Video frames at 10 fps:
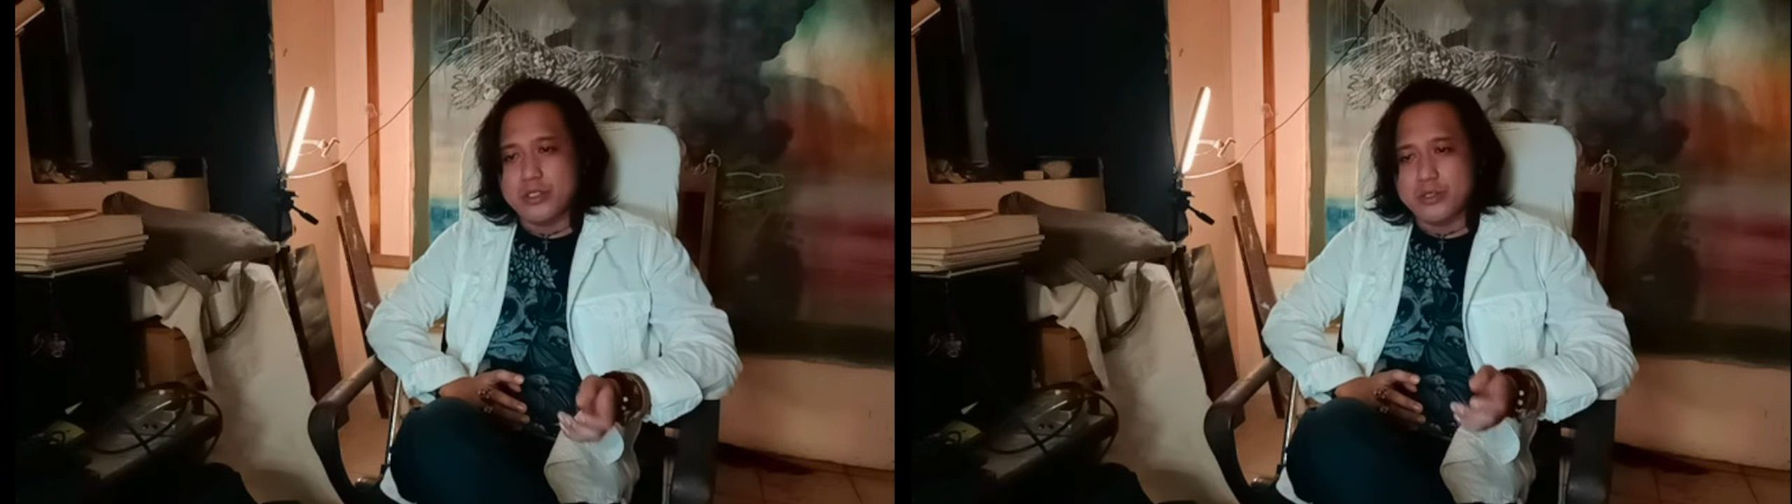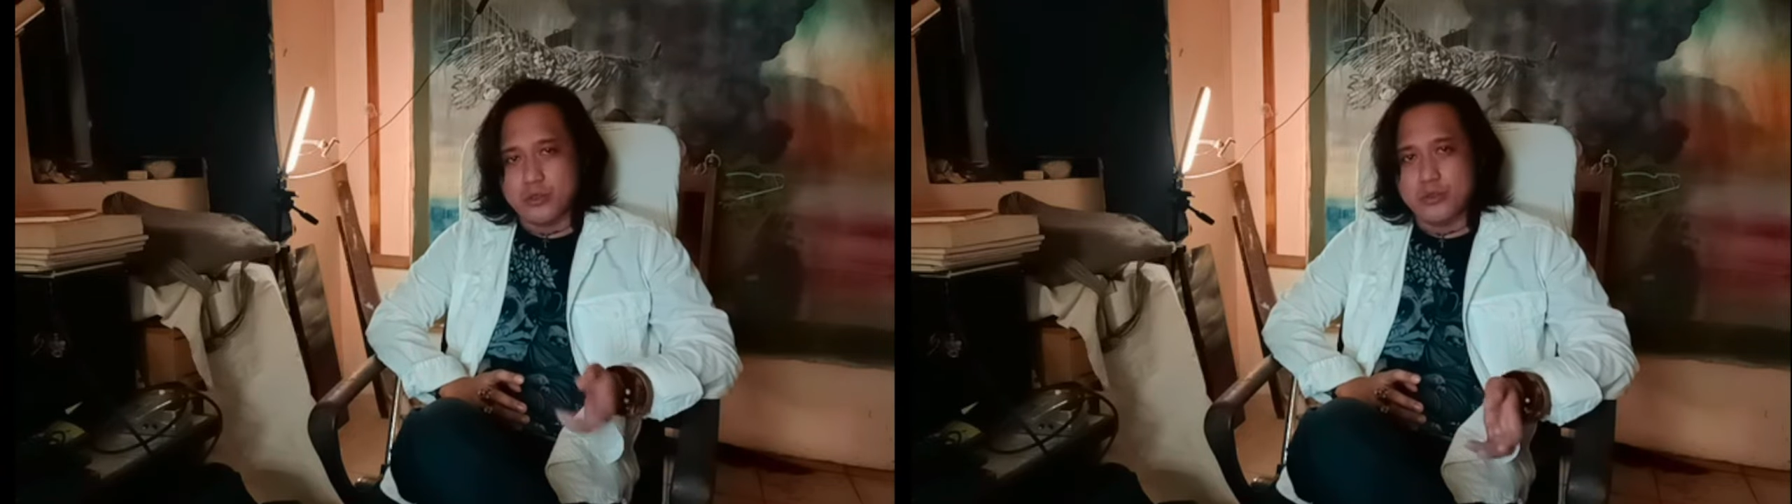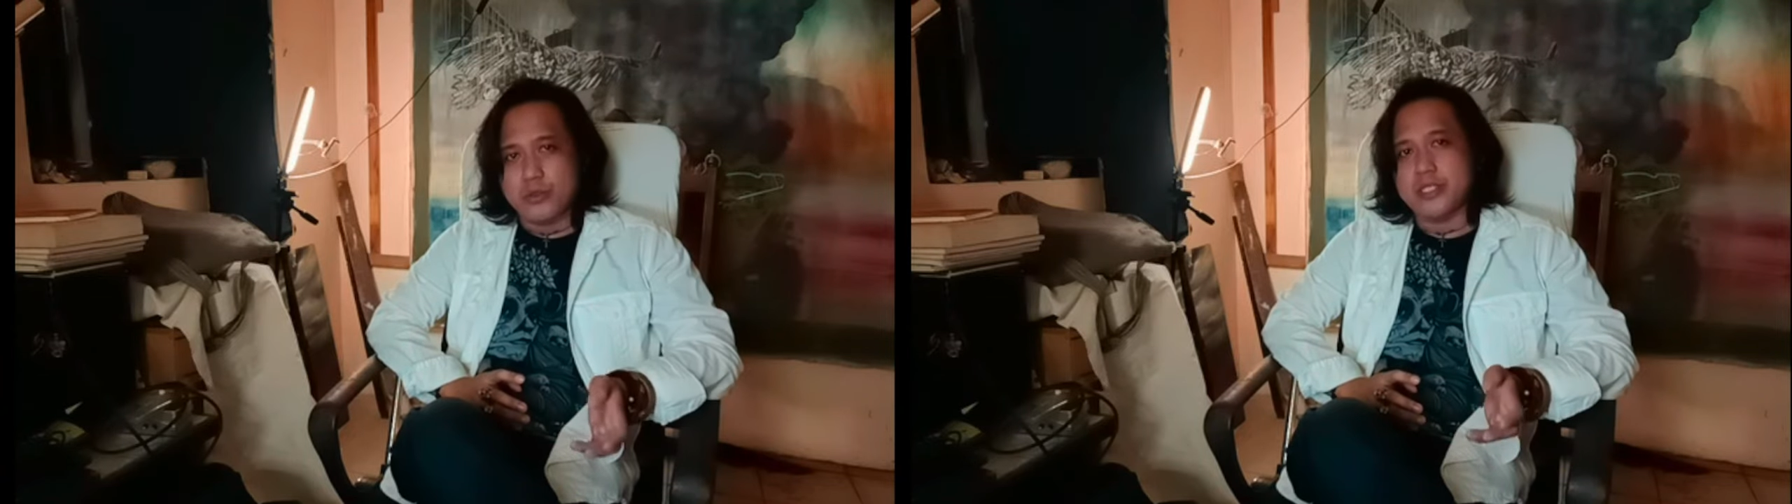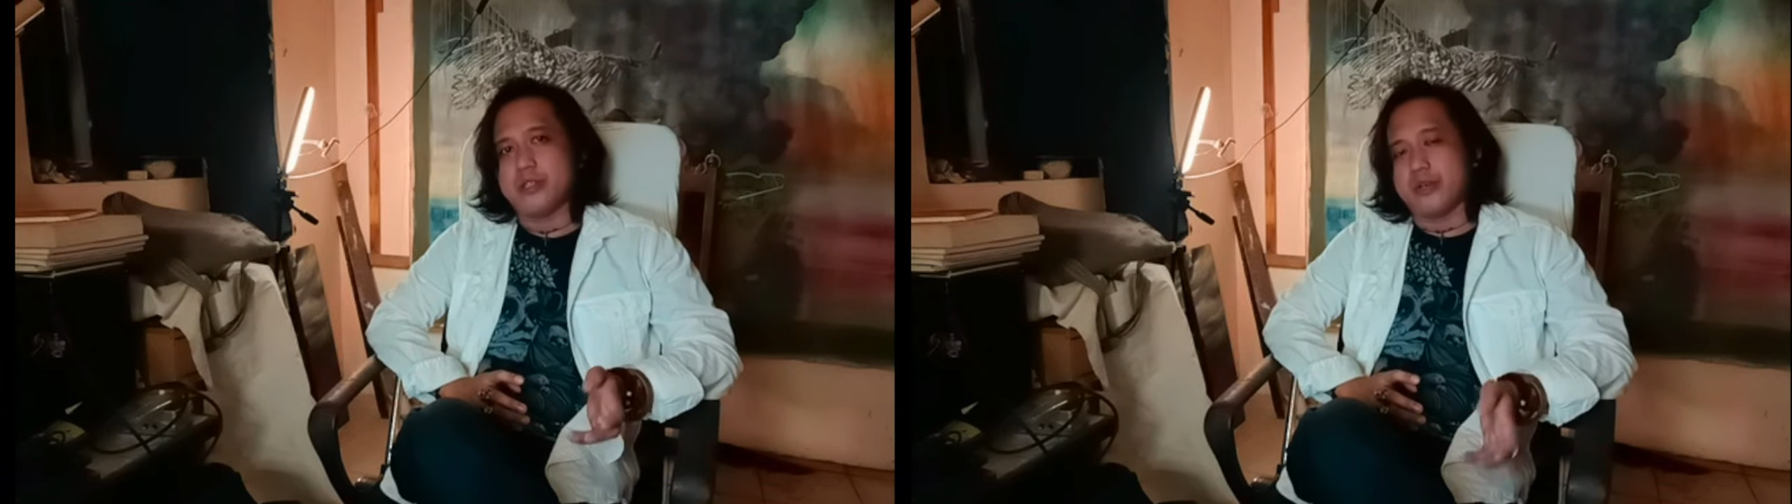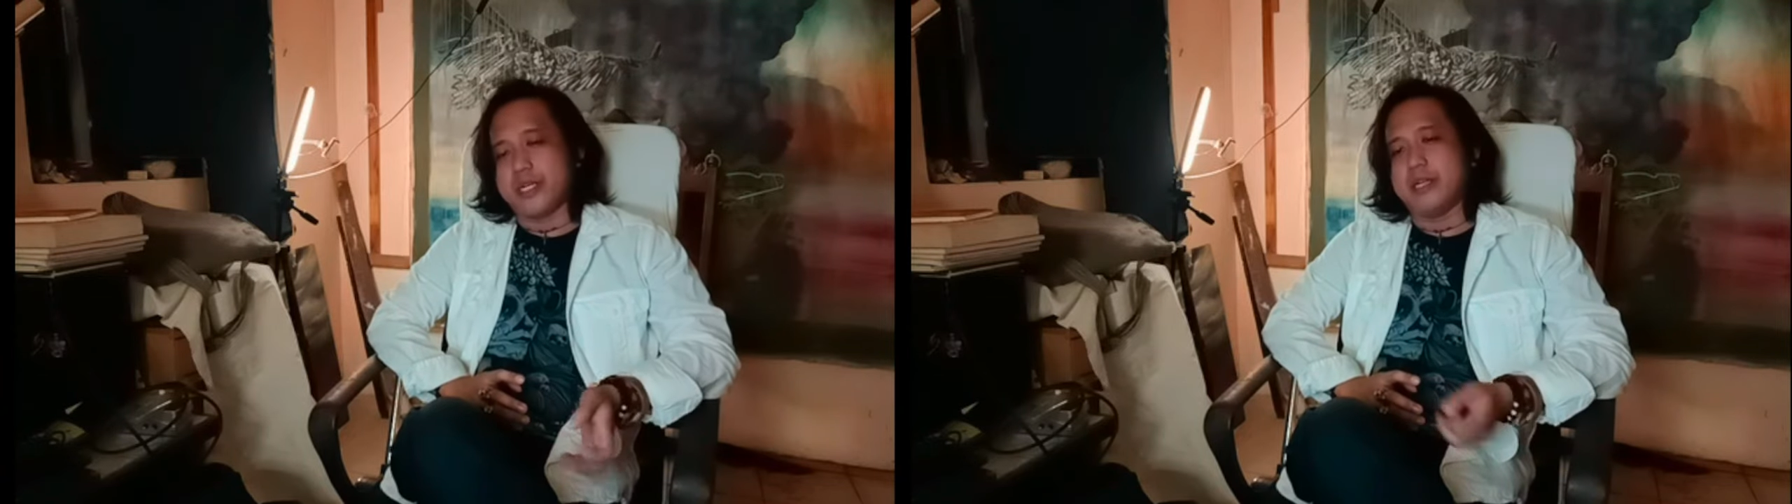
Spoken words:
to historical